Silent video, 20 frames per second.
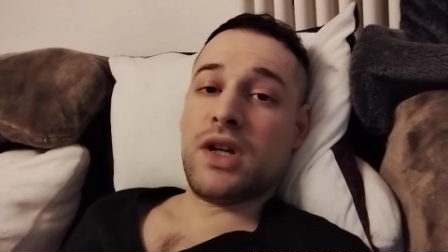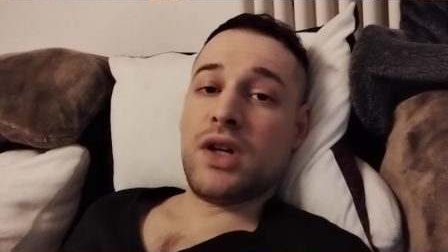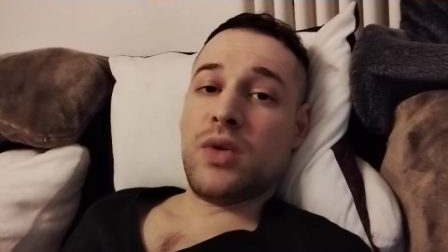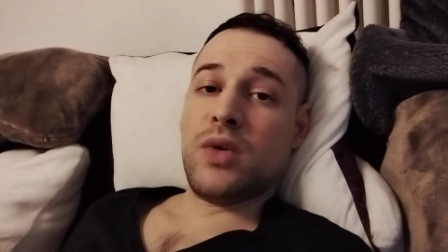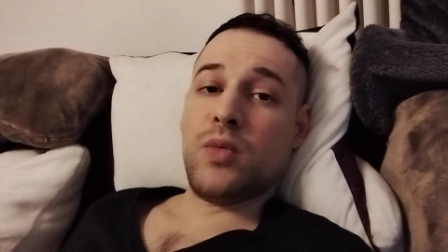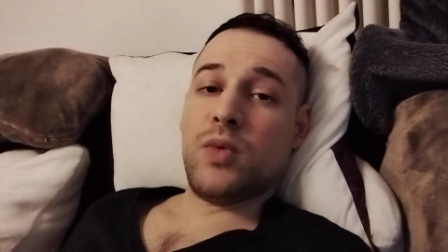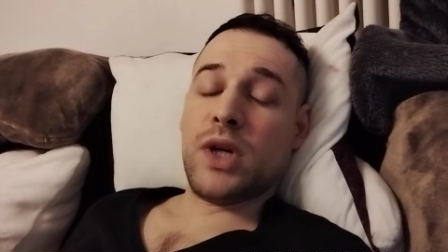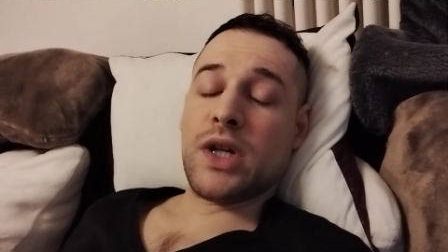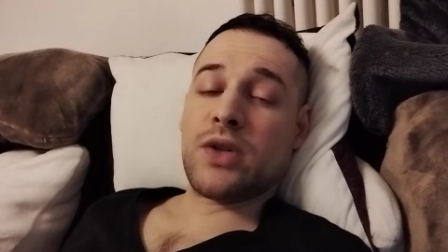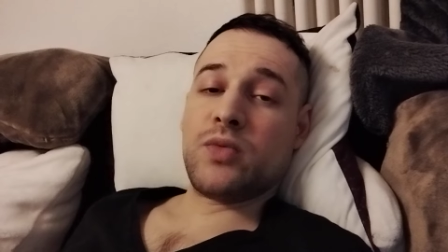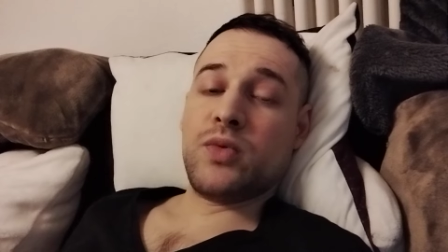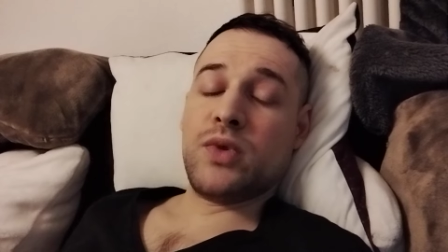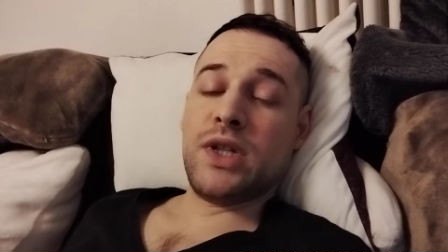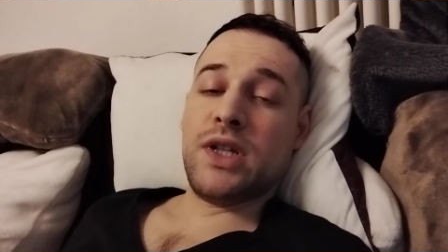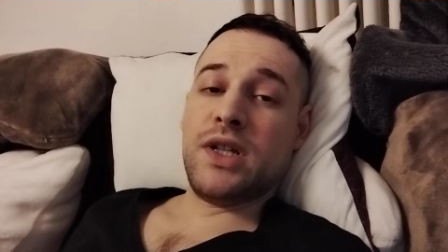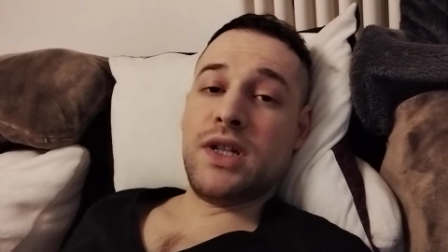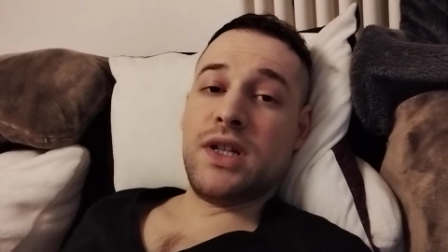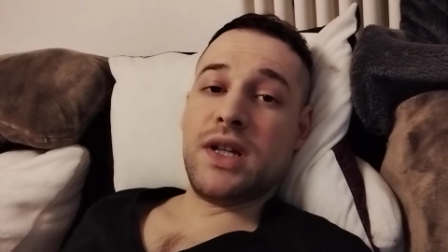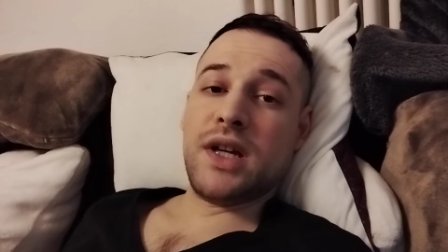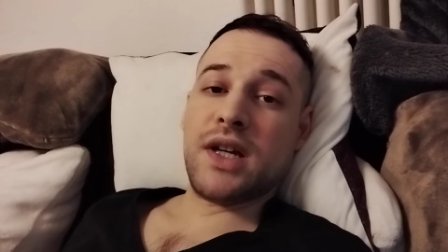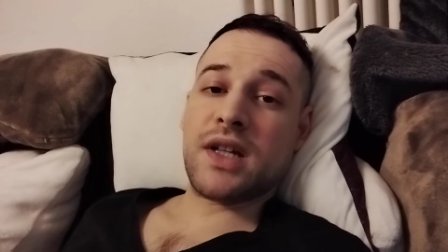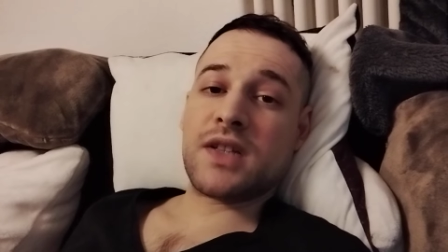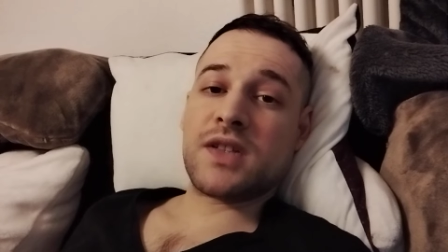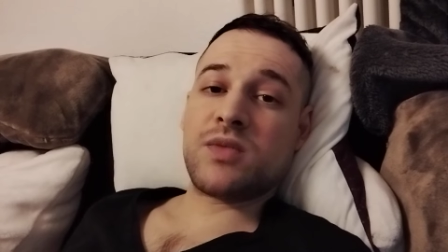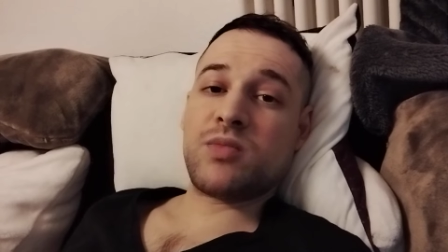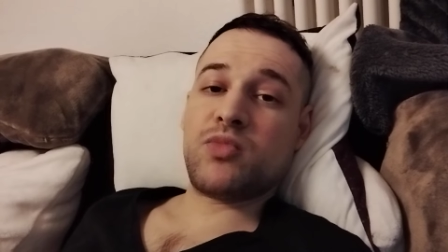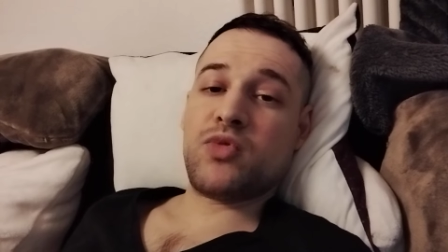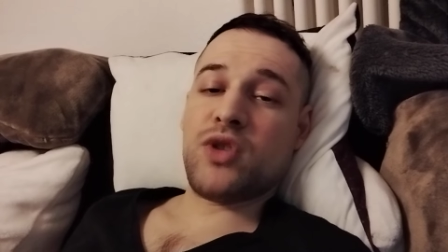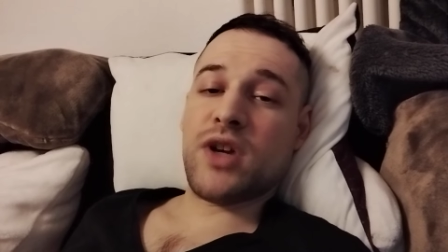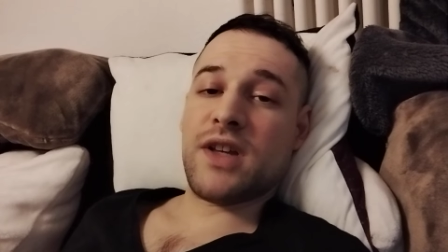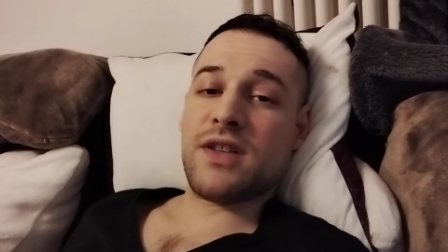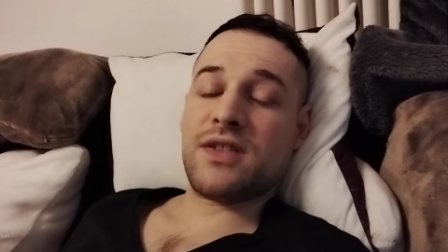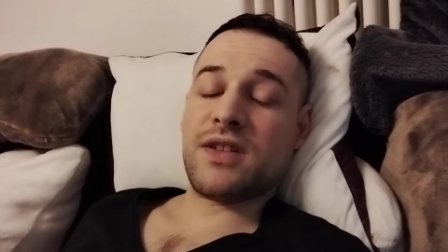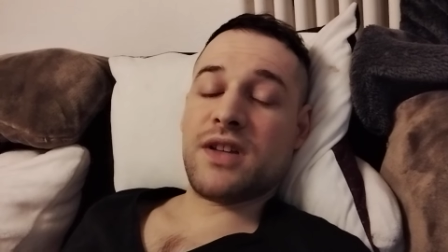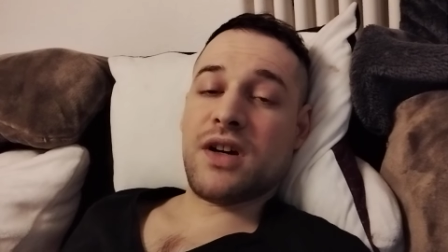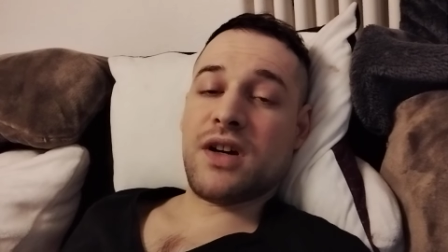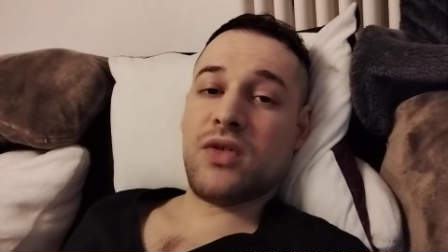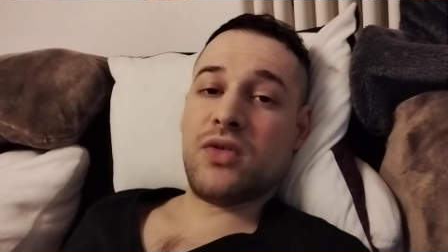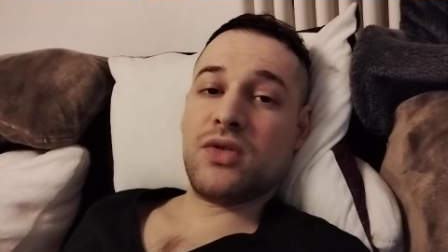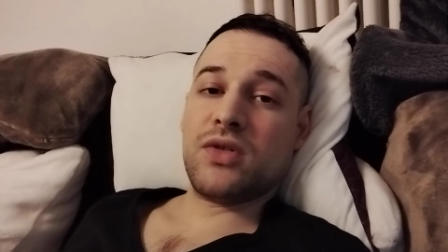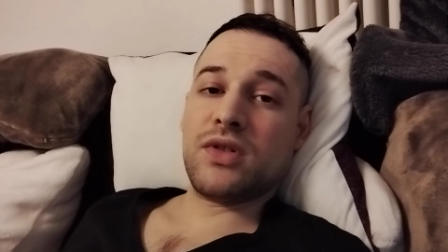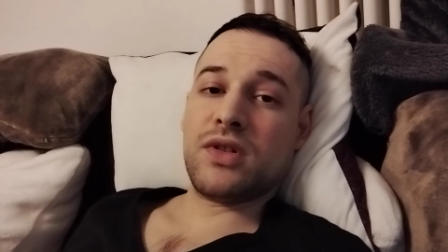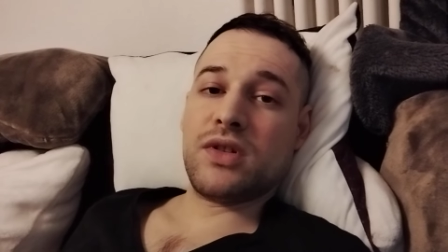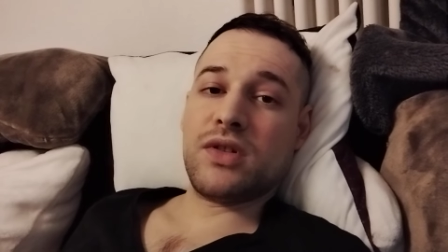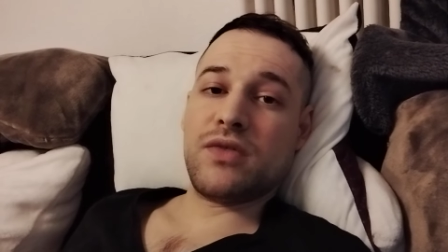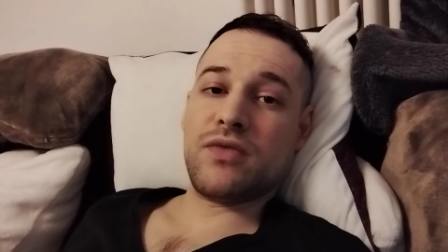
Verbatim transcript: what we express out